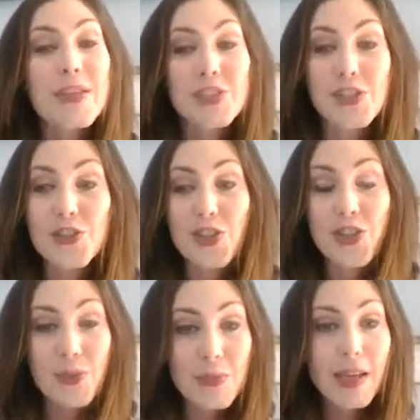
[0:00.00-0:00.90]

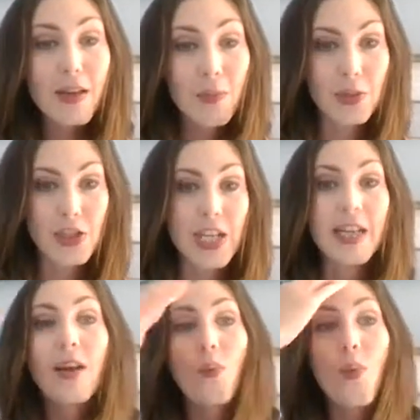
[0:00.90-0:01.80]
Shoot me an
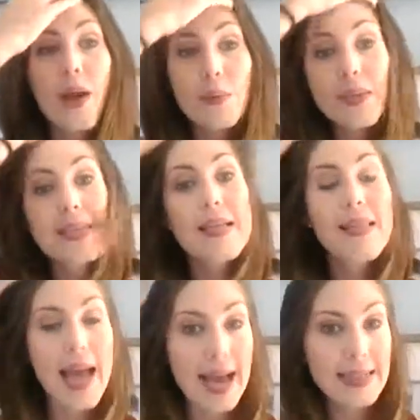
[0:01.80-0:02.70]
emoji. When was the
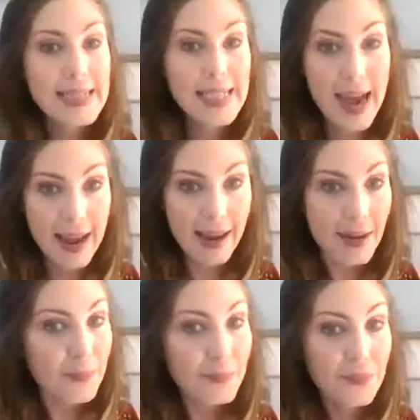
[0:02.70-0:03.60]
last
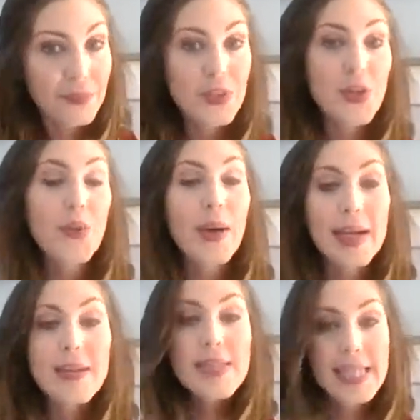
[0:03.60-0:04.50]
time you went
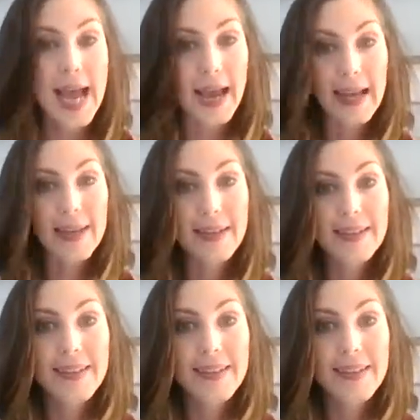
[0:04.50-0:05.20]
outside